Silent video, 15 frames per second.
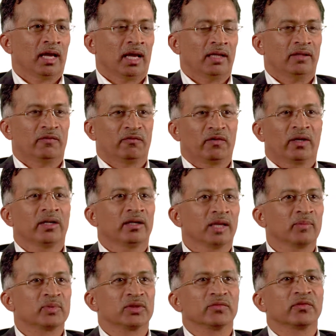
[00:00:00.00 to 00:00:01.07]
at the
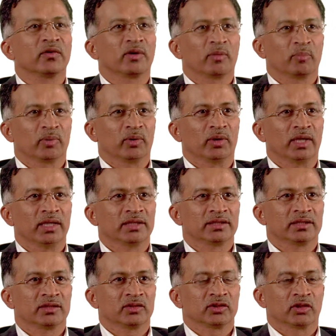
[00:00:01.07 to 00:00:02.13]
fingertips of our
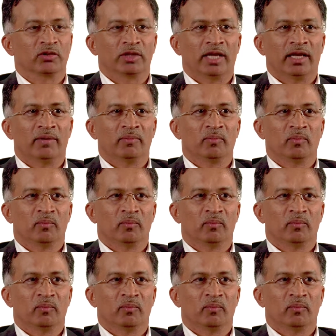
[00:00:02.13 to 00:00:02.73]
employees so they